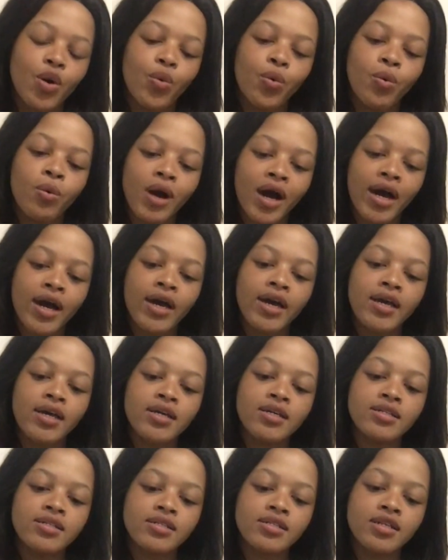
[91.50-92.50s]
Why
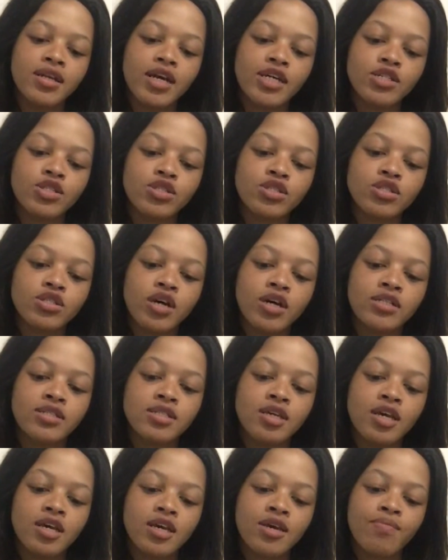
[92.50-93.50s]
did I start
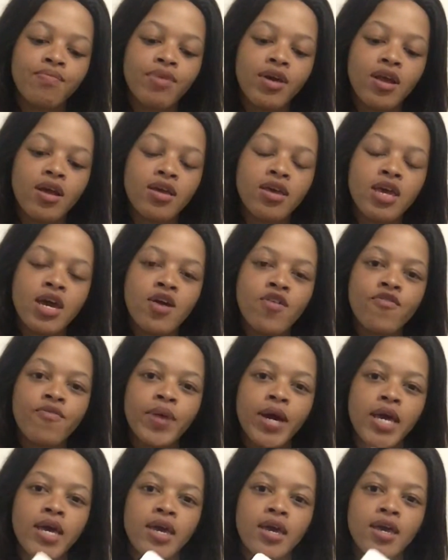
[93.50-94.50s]
taking better care of
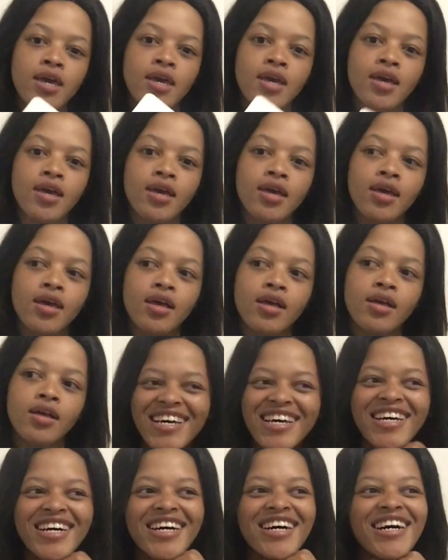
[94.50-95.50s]
my hair?
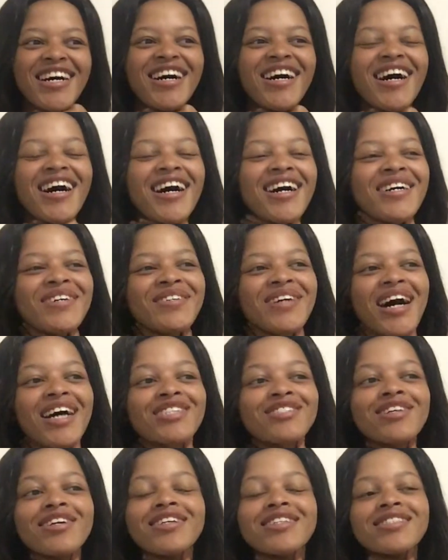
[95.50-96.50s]
I
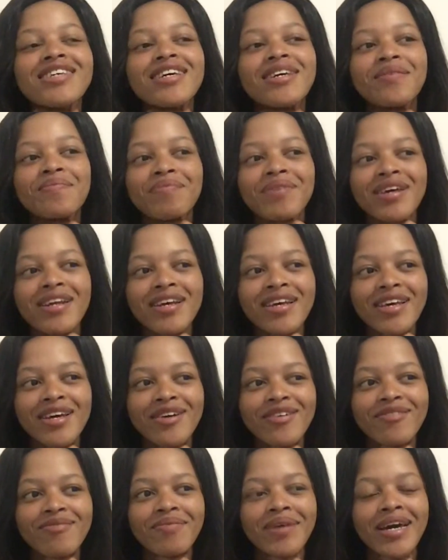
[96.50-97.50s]
started taking better
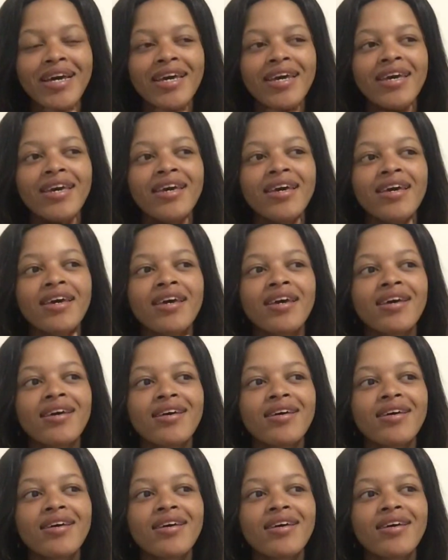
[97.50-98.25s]
care of my hair